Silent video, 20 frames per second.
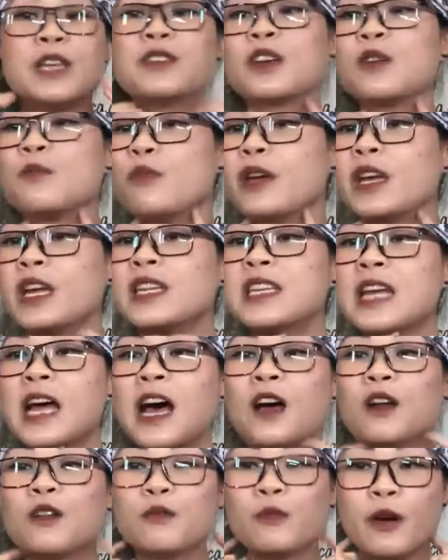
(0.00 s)
can bring it
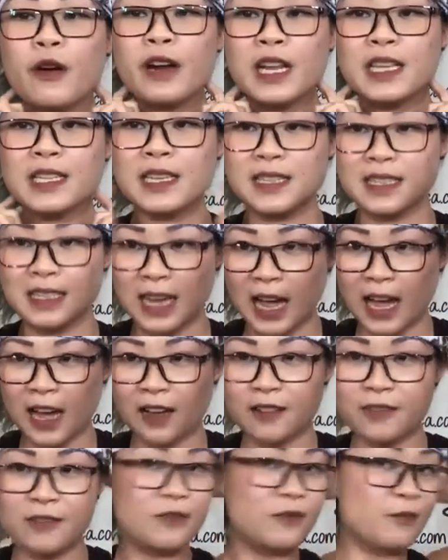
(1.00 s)
down, wear it as a
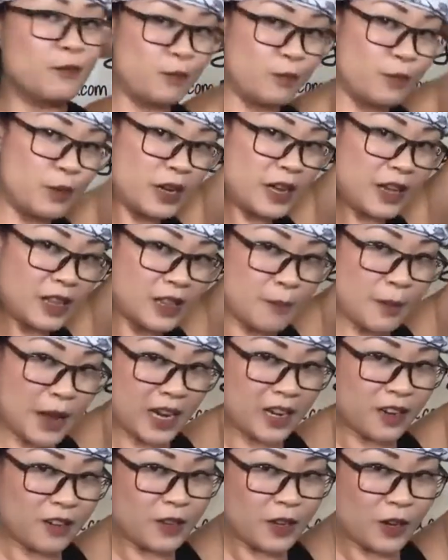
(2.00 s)
scarf, put it on the
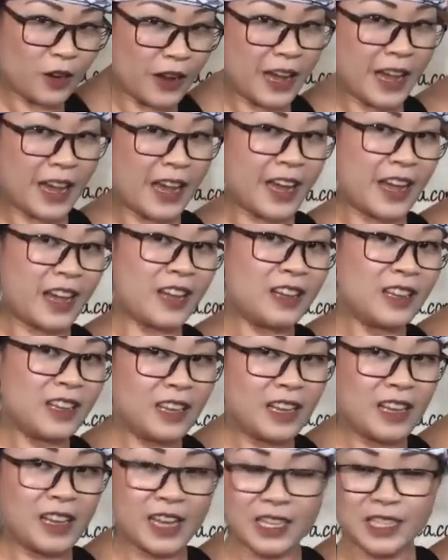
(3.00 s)
back of your hair
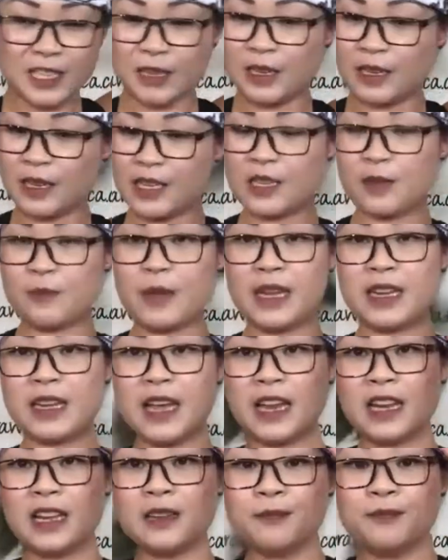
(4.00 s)
as a
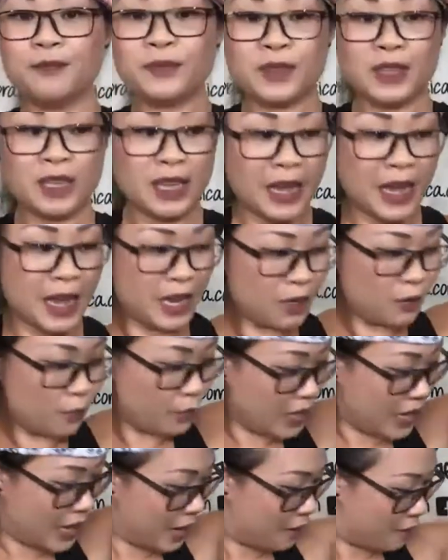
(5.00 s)
bandana. And
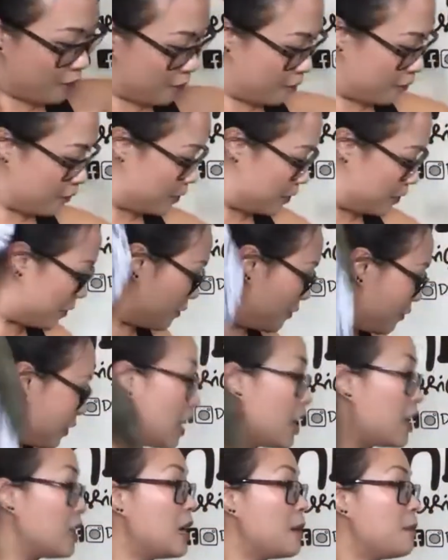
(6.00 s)
we have
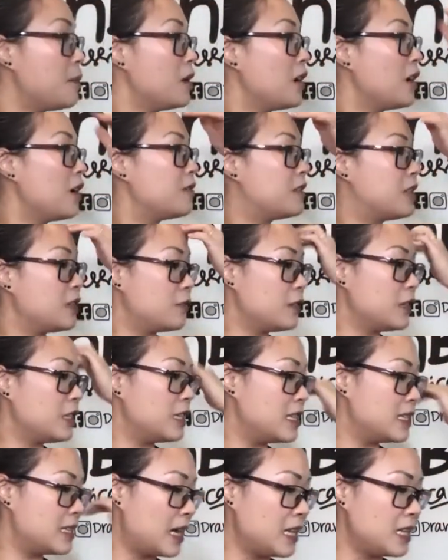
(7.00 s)
a number of different
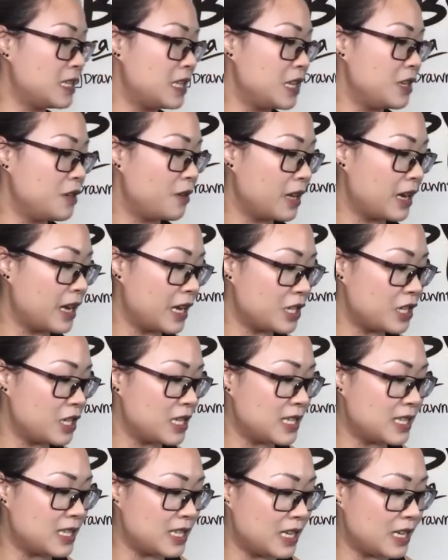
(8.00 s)
designs that you can
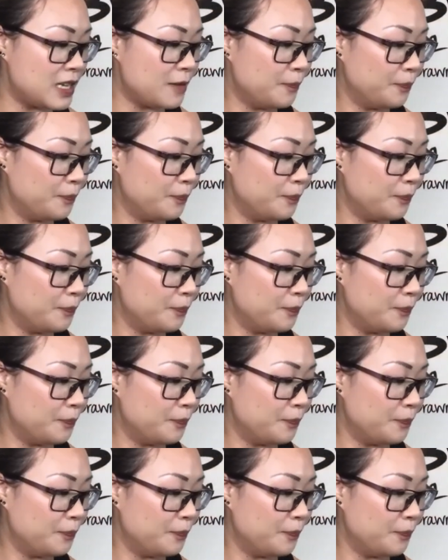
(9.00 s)
actually see